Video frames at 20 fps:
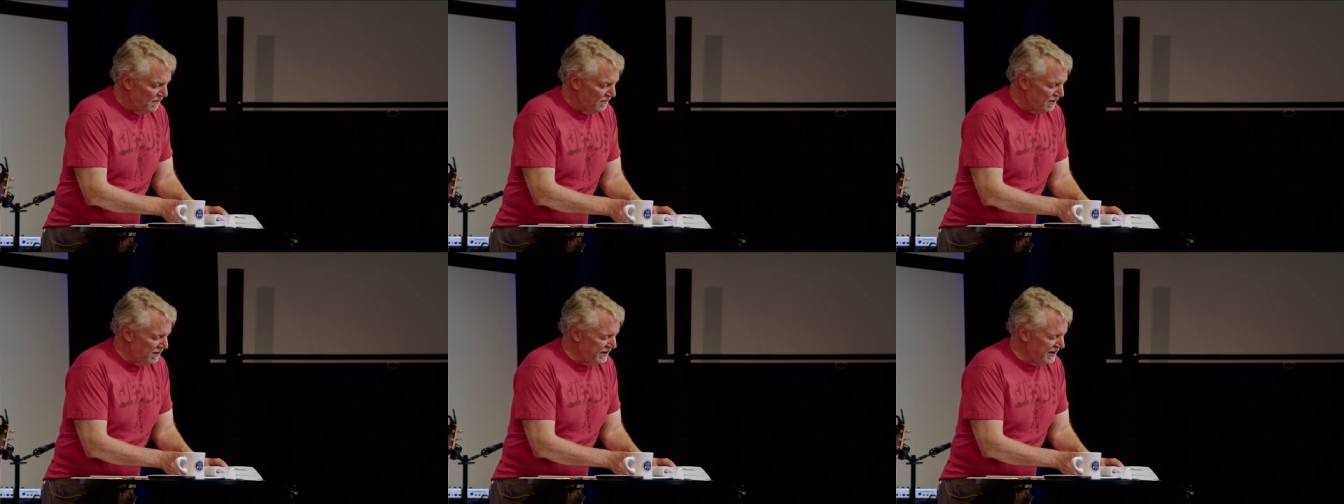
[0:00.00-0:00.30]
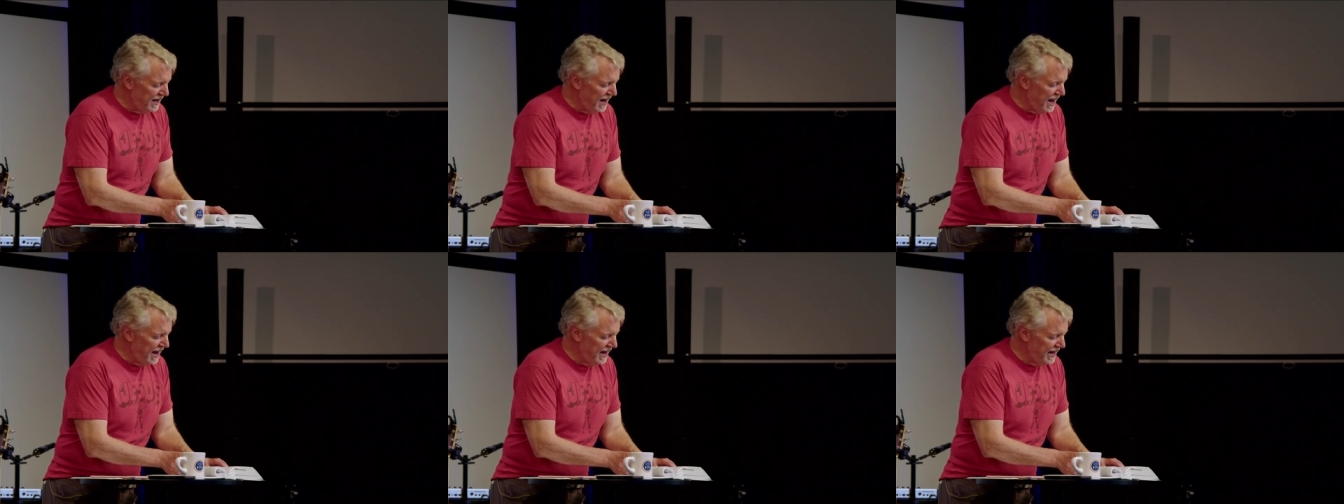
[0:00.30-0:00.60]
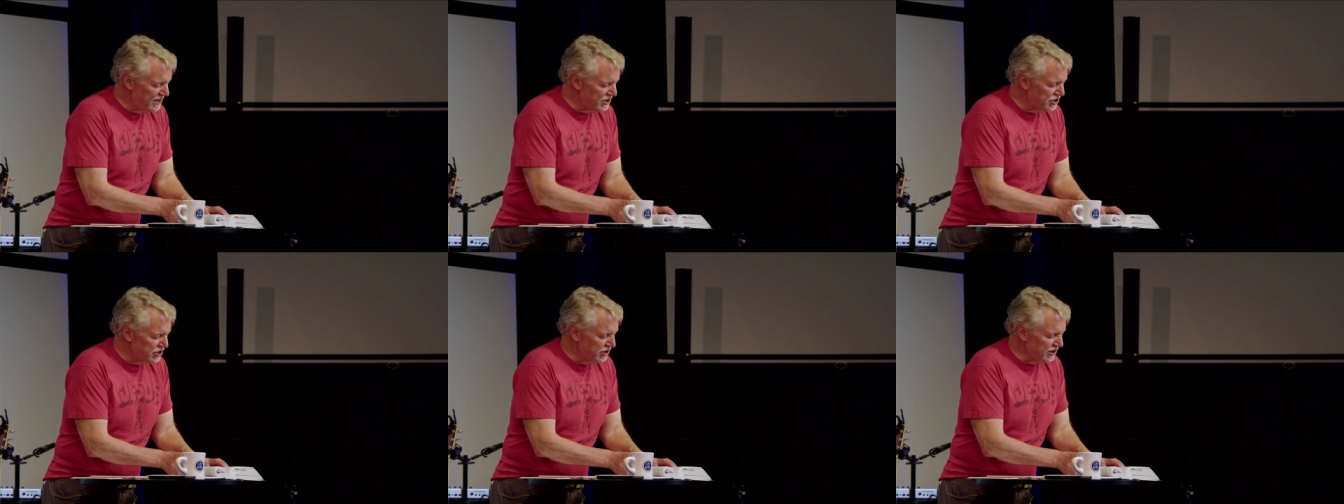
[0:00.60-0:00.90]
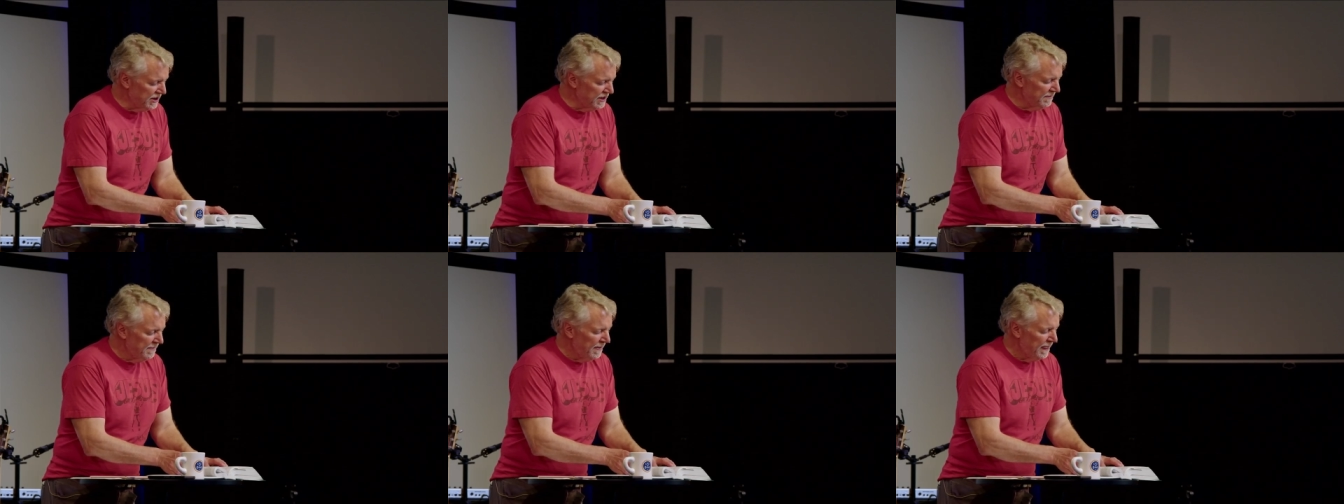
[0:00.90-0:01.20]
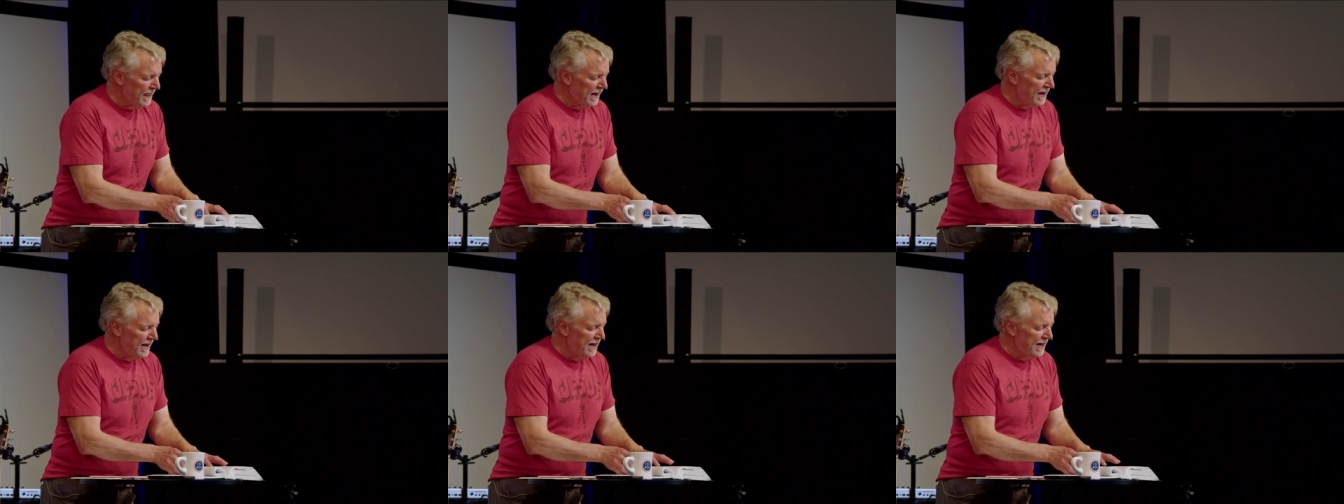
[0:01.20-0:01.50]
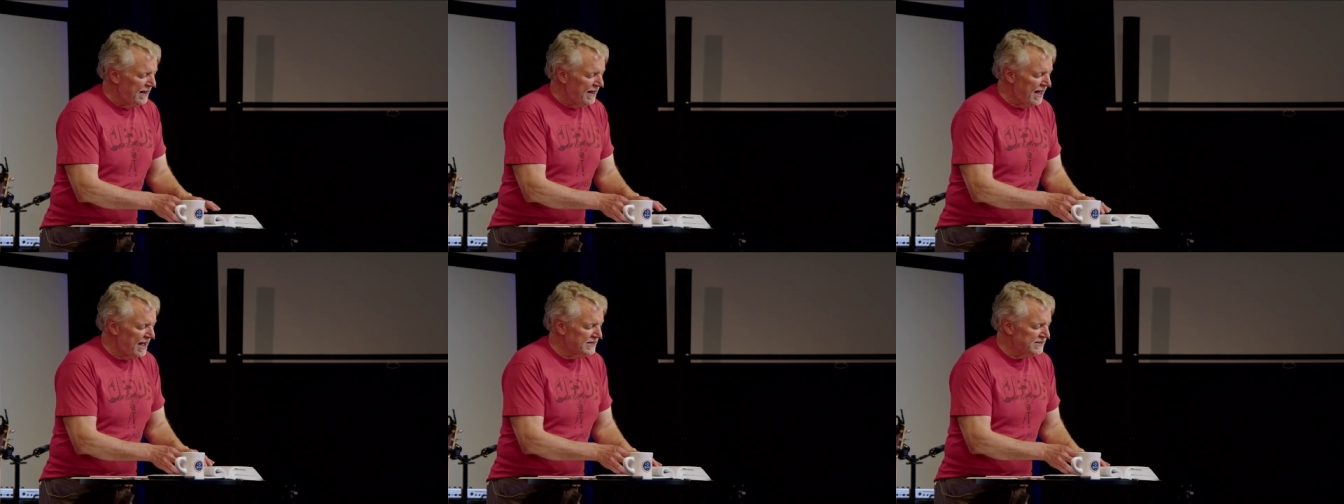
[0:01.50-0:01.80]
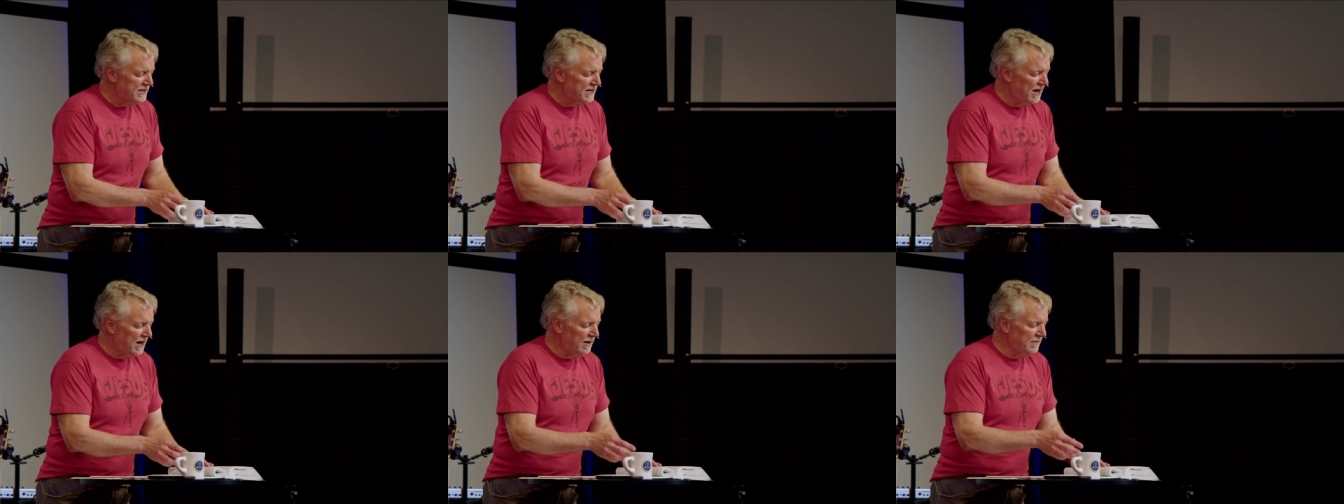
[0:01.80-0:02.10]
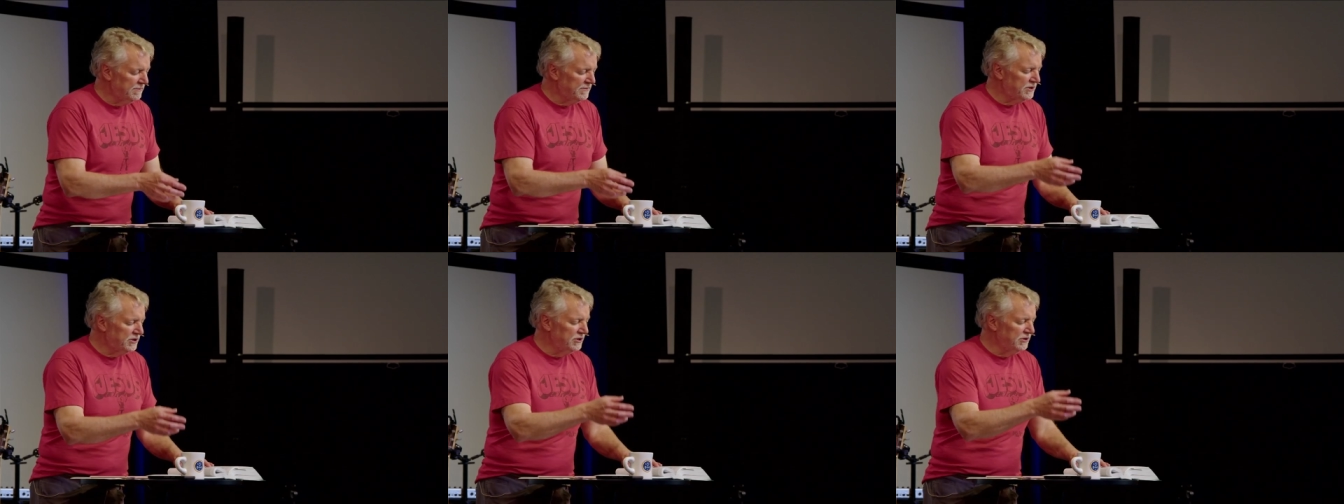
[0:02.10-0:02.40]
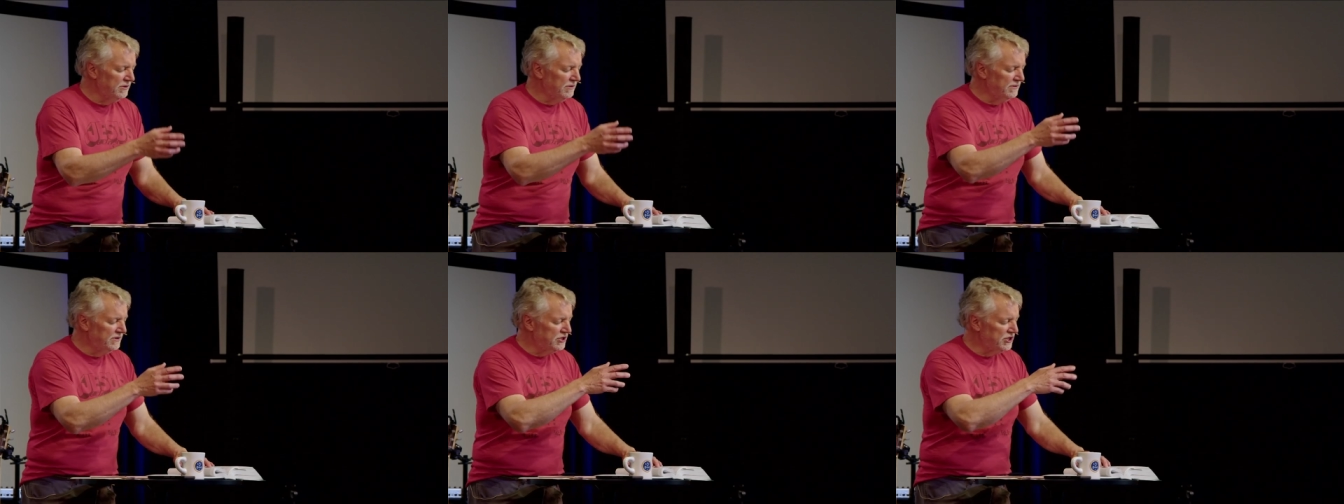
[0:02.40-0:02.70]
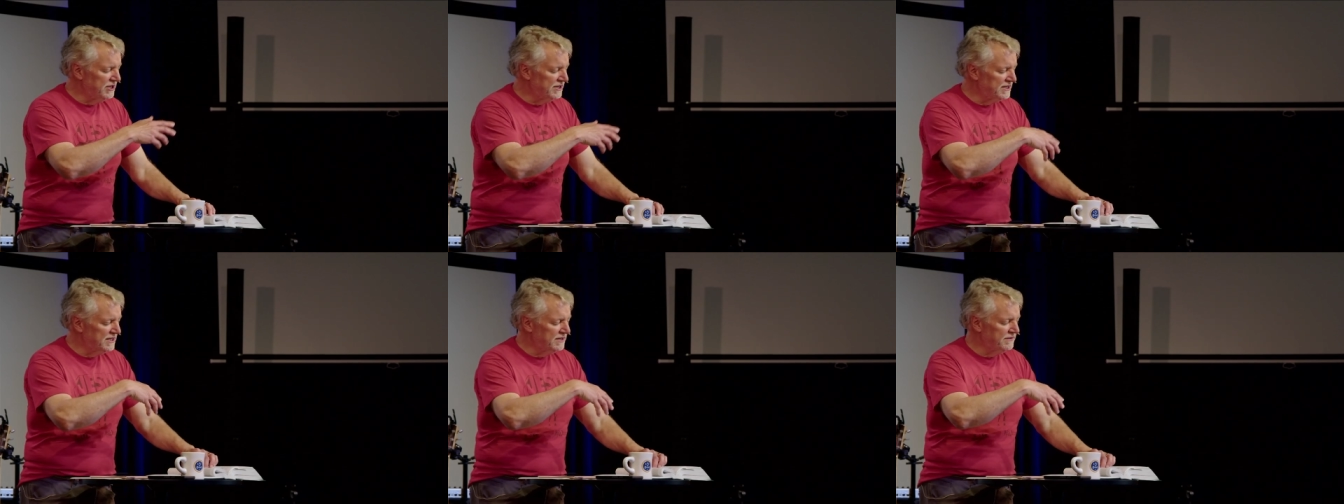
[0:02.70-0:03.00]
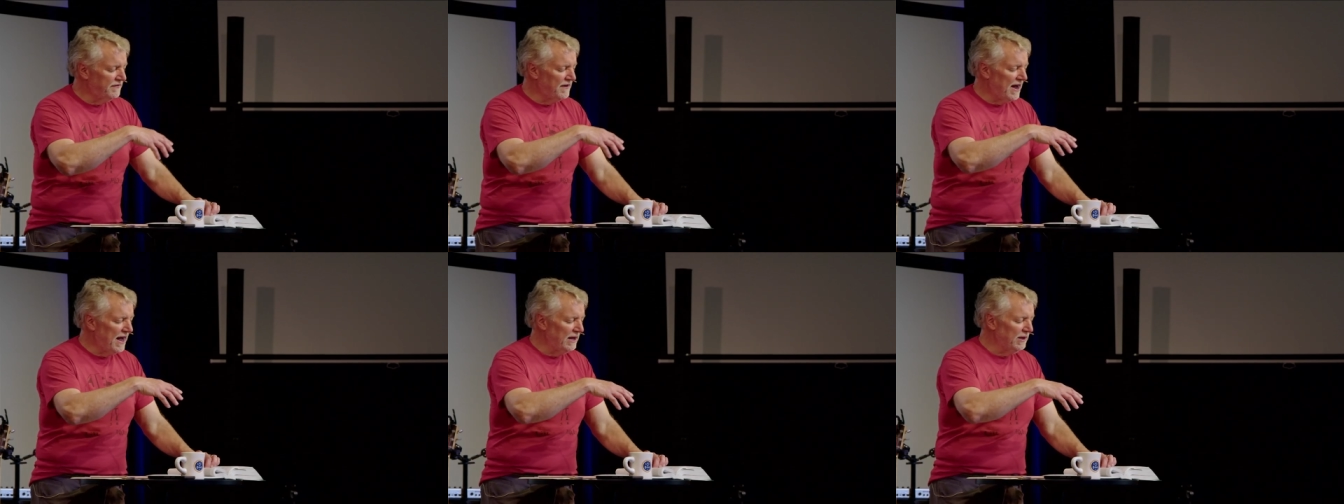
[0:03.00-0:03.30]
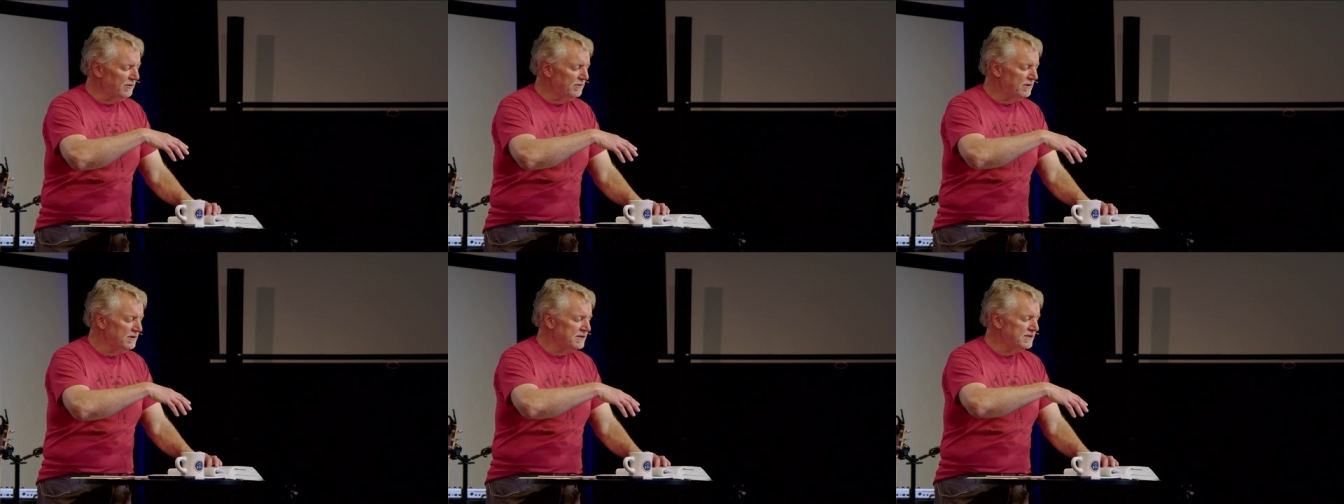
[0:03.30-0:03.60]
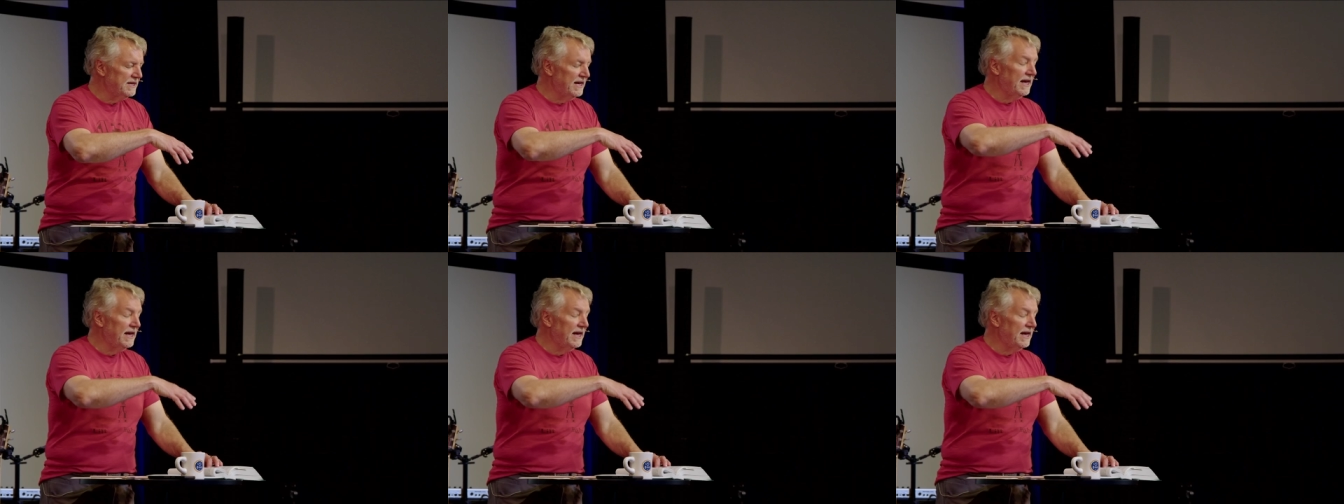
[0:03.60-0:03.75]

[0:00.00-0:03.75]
where the angel has come to Jesus' followers.